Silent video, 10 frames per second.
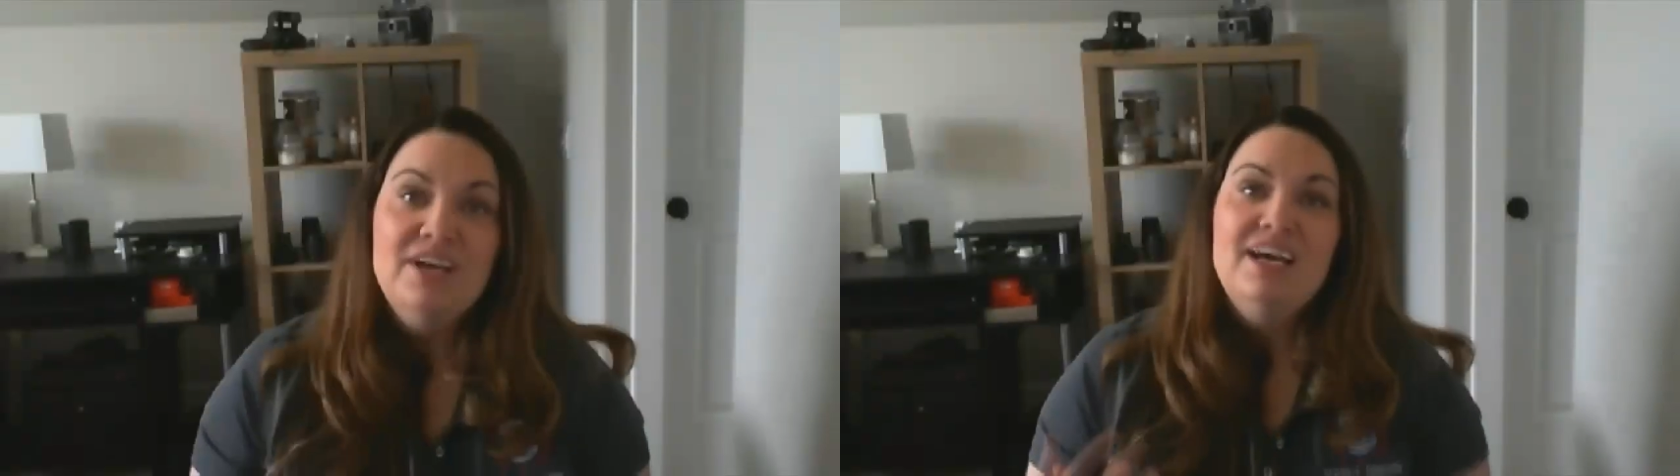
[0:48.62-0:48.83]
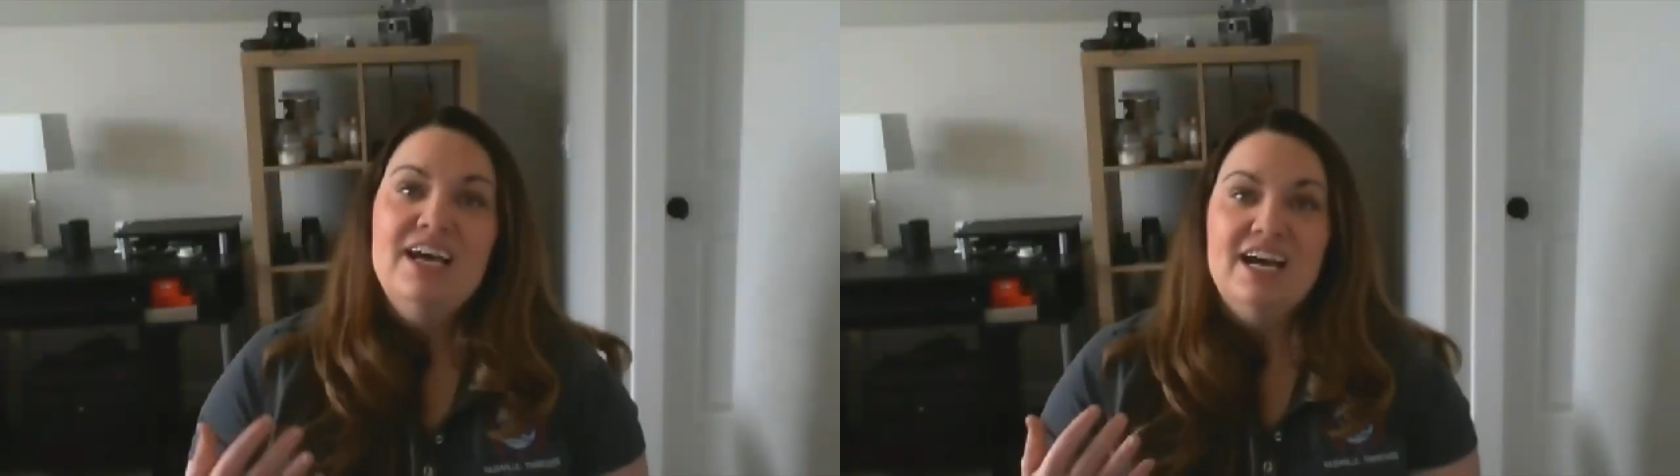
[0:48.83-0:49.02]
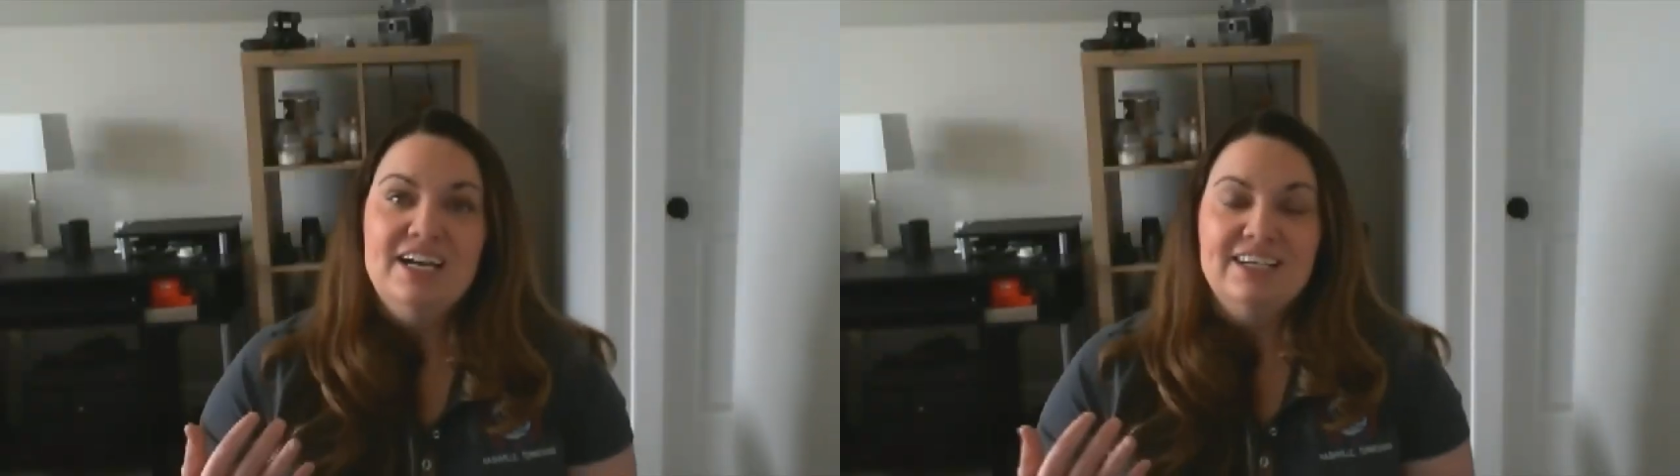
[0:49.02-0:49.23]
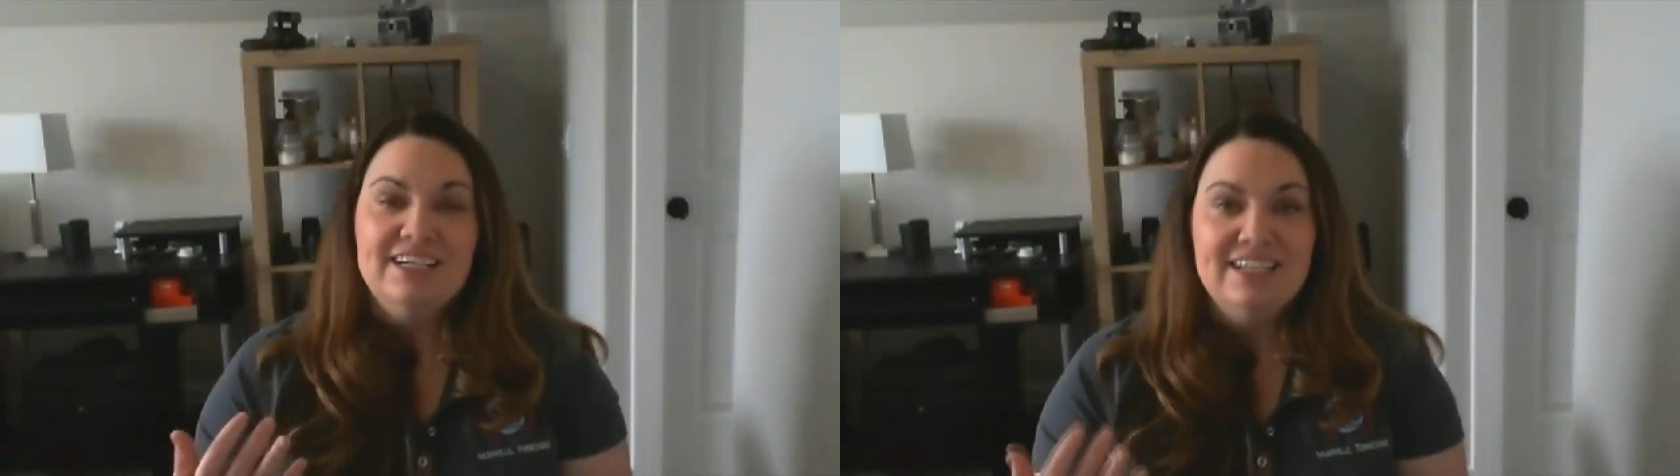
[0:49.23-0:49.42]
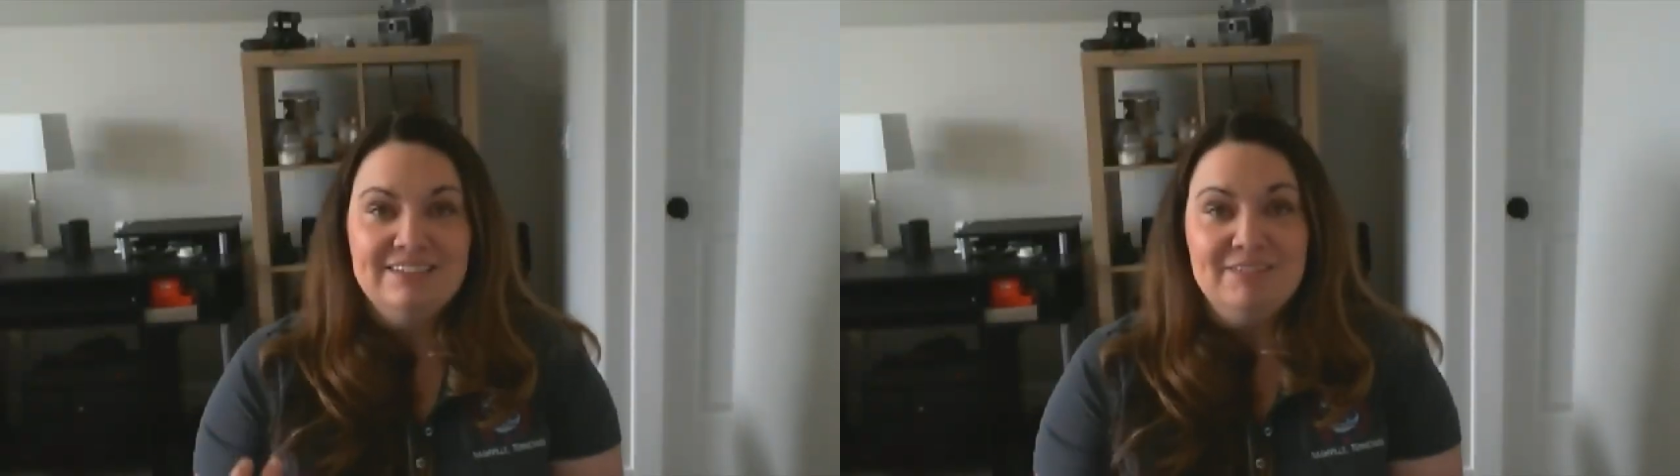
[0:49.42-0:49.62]
uh,
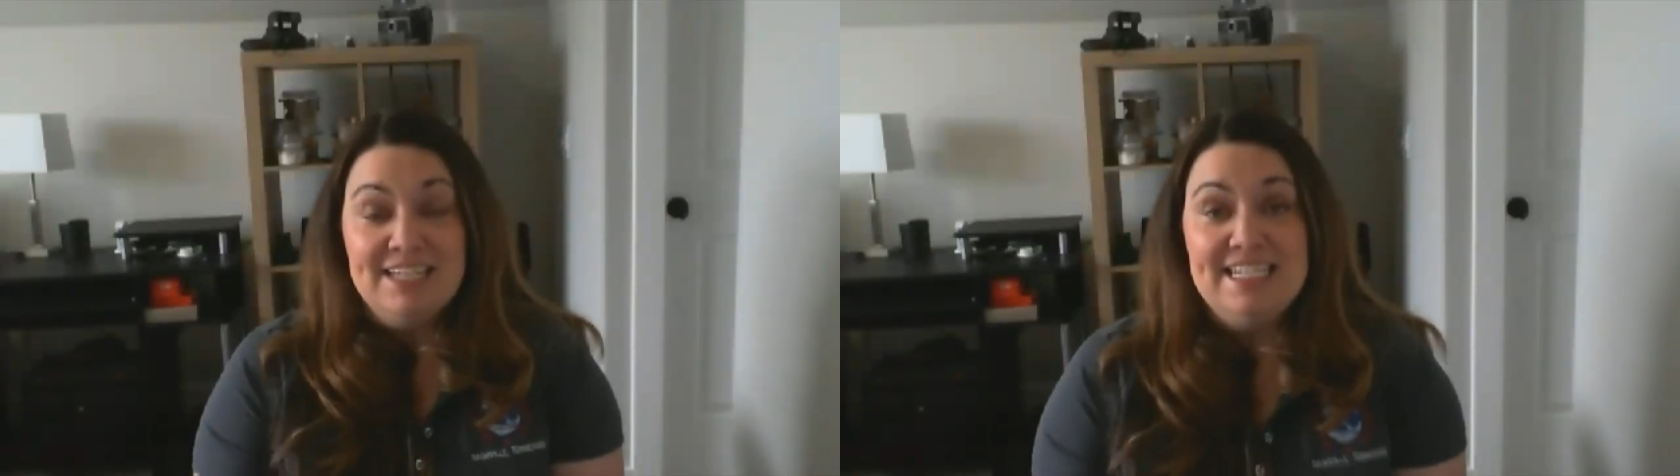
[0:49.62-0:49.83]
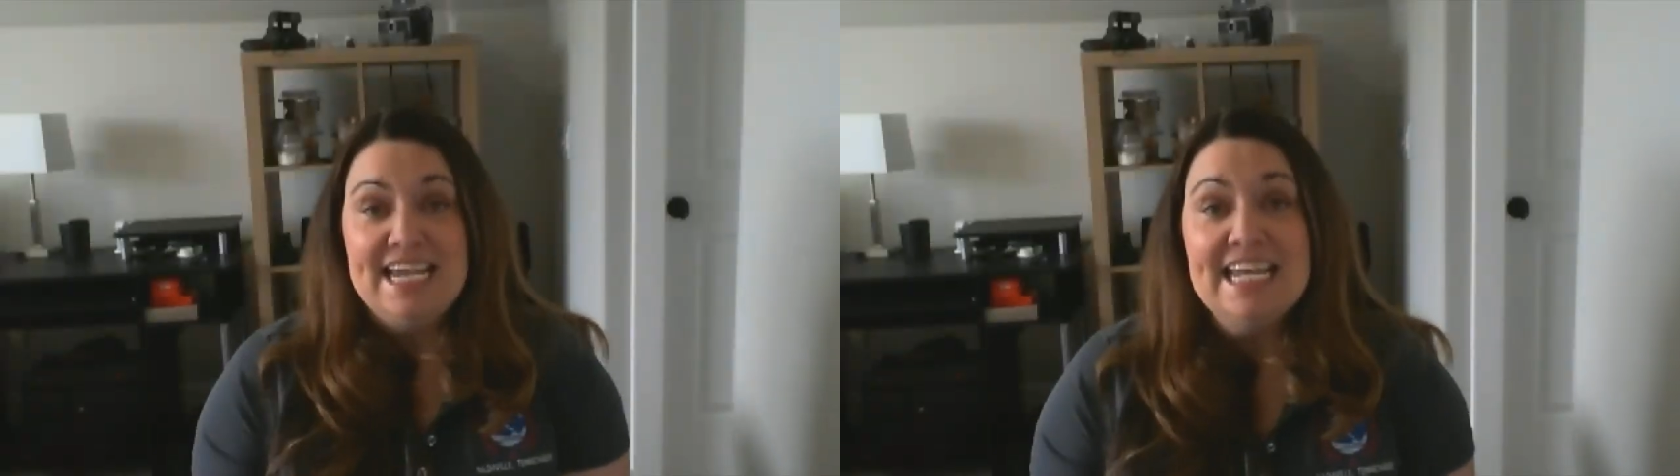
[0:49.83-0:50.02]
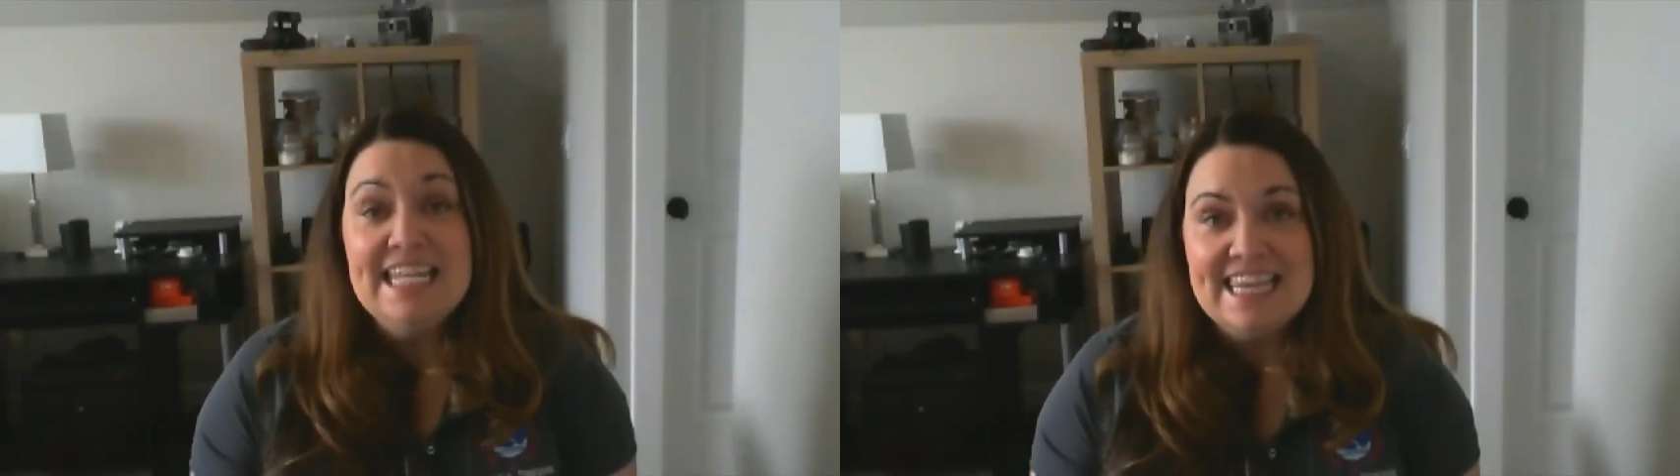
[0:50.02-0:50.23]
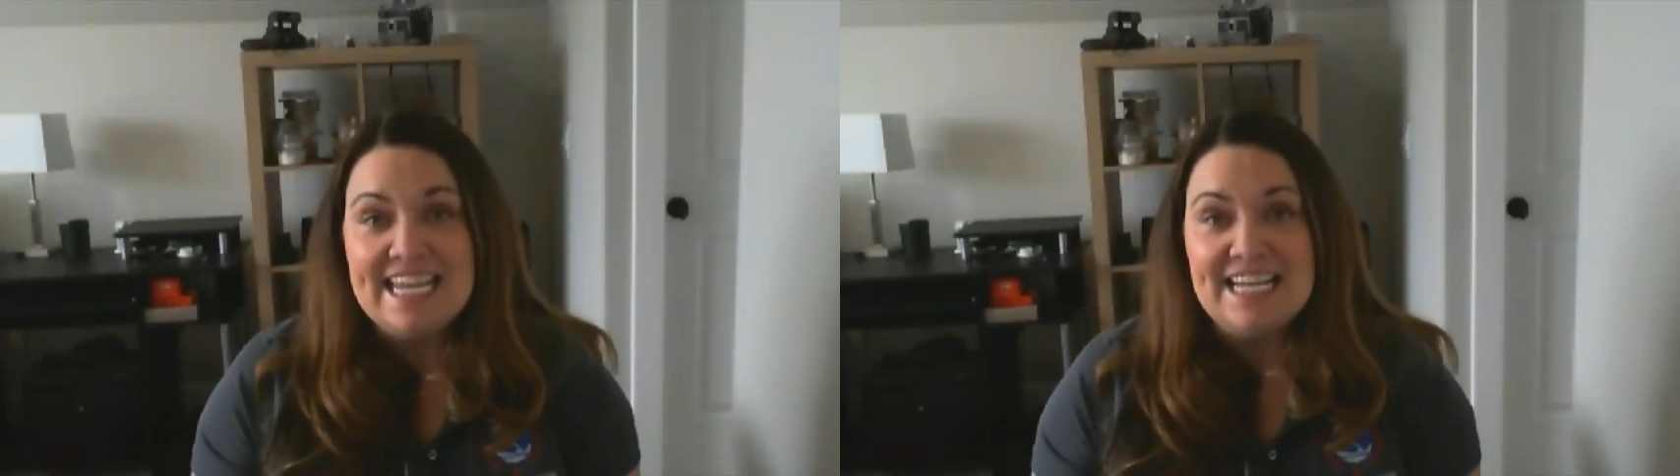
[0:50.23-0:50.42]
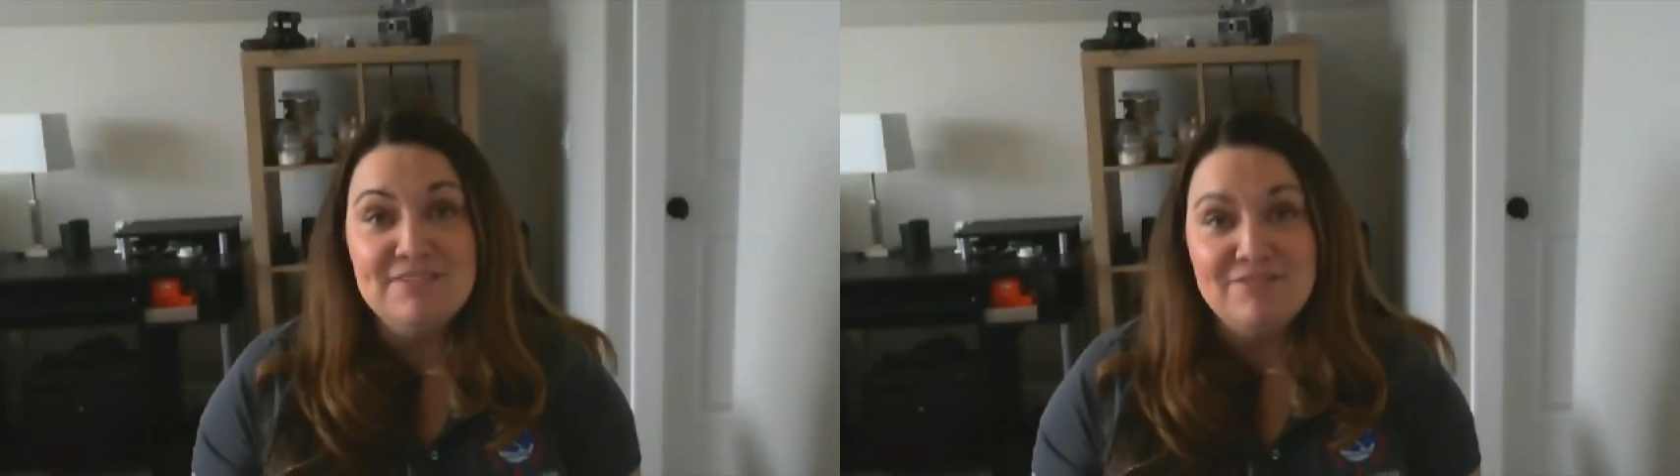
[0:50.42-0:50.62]
attend
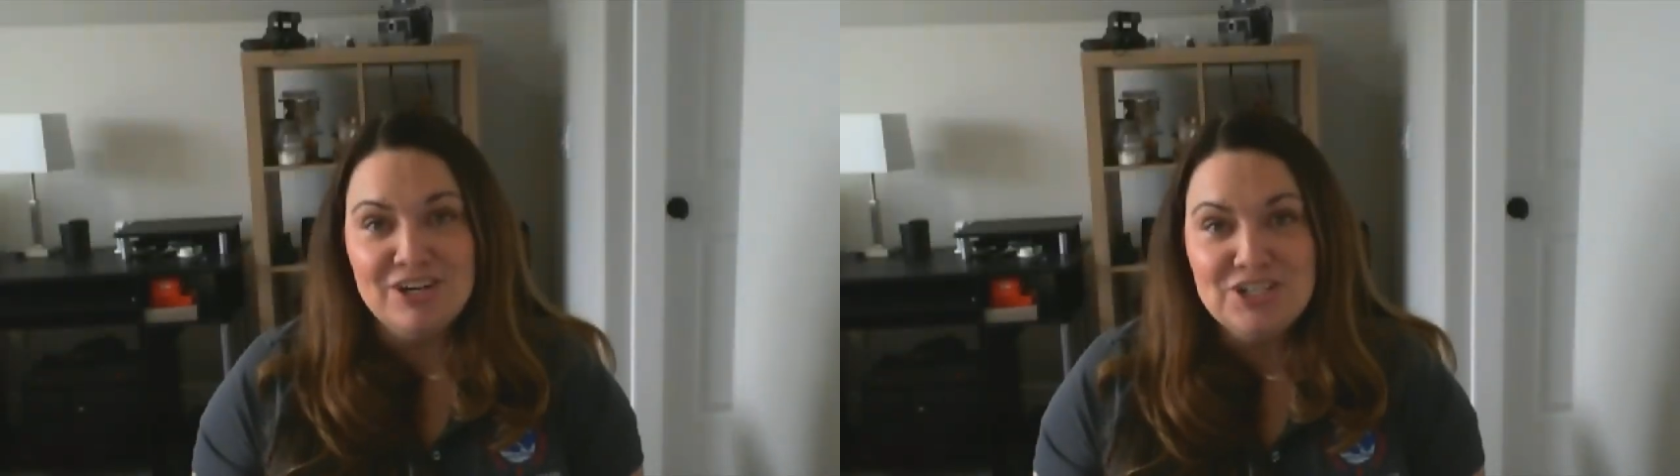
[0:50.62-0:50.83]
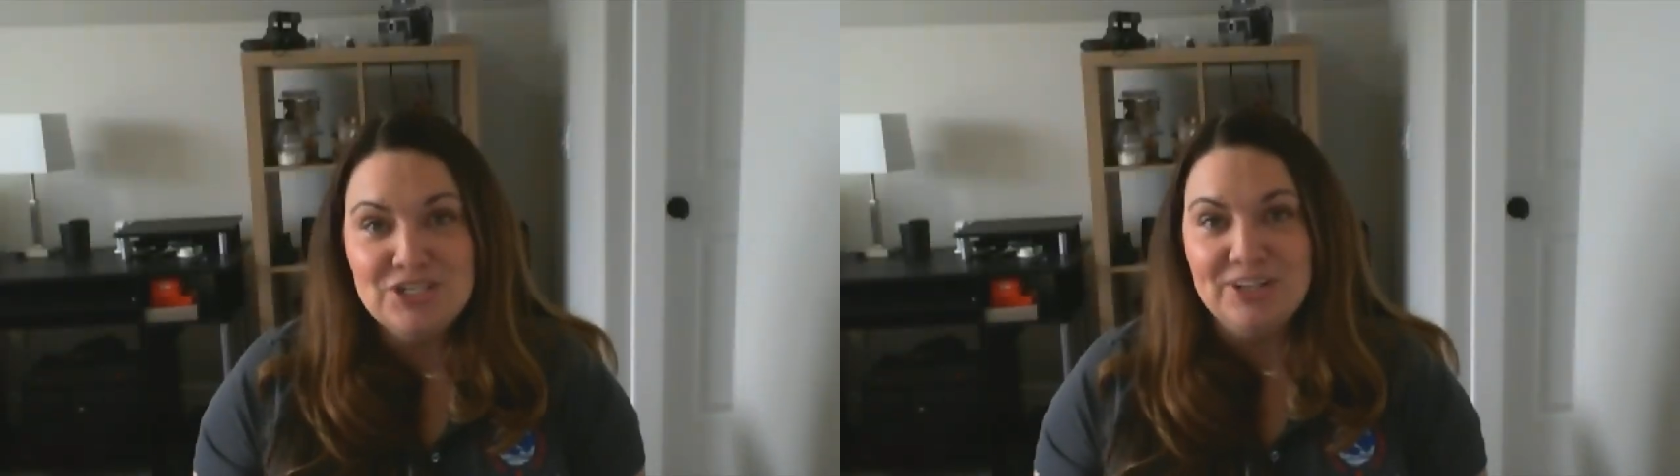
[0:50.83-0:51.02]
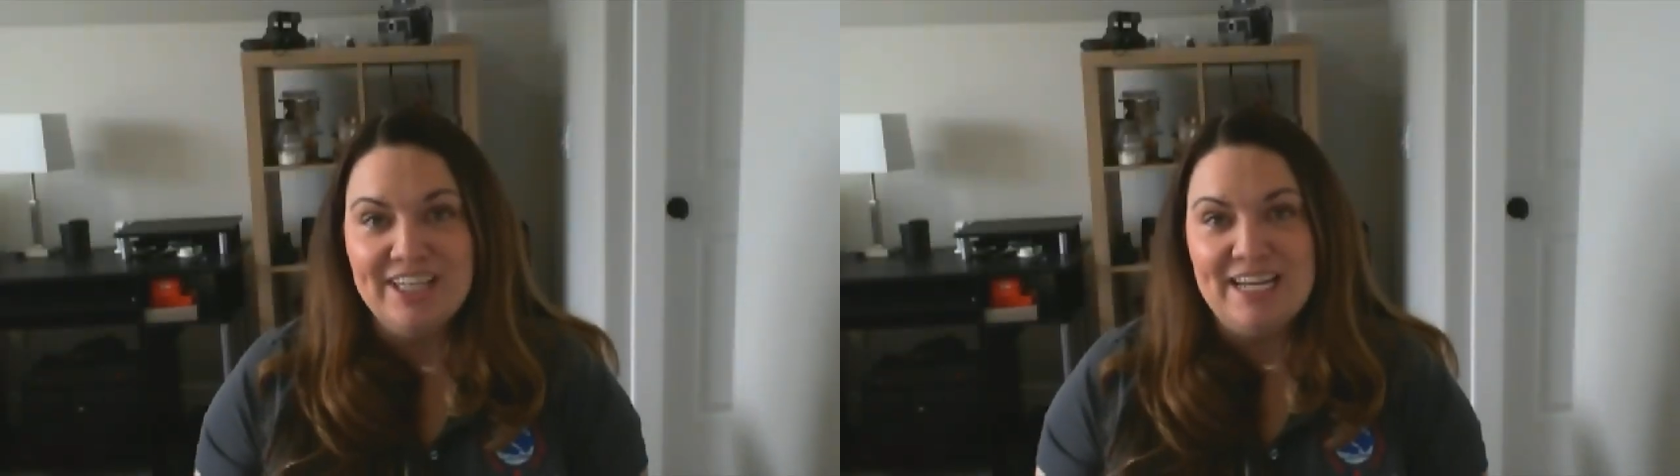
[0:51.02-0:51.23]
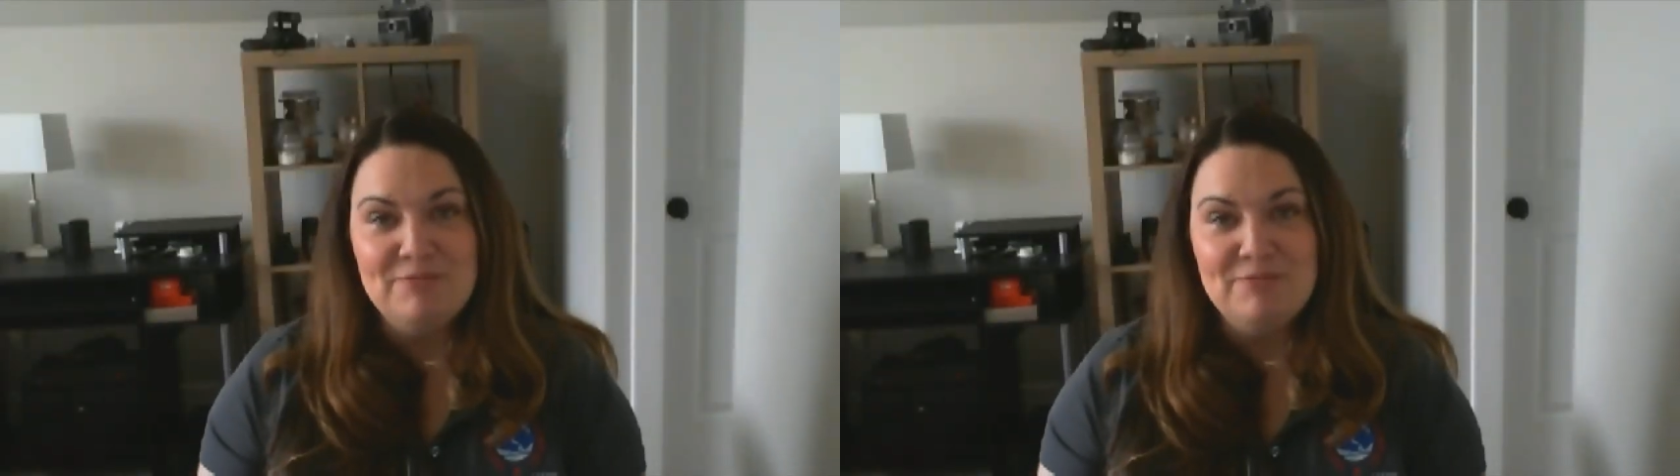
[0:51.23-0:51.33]
these virtually,